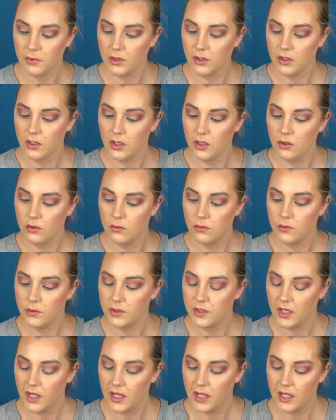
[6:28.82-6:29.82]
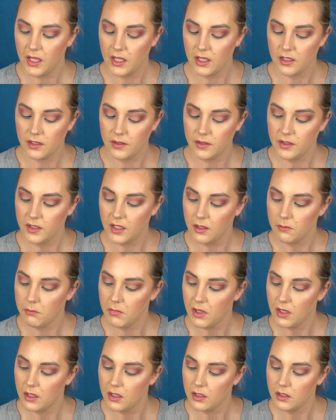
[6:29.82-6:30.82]
I'm going to use a
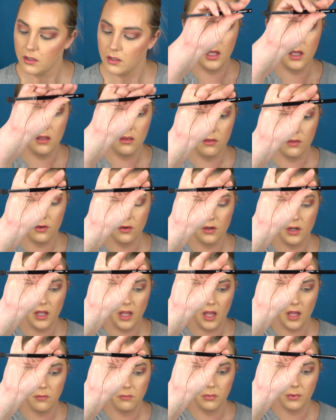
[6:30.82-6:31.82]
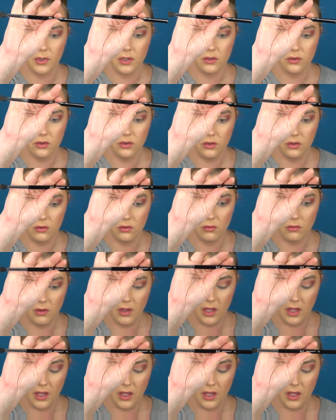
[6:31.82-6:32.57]
Sigma E38 brush to do